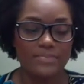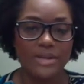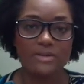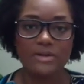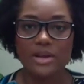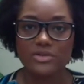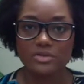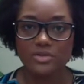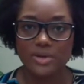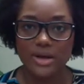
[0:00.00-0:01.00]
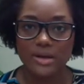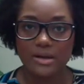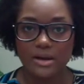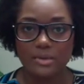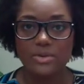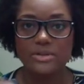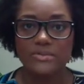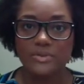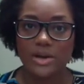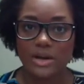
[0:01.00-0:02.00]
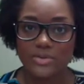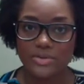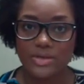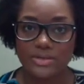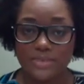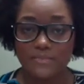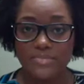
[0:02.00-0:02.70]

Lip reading: international trade with different countries.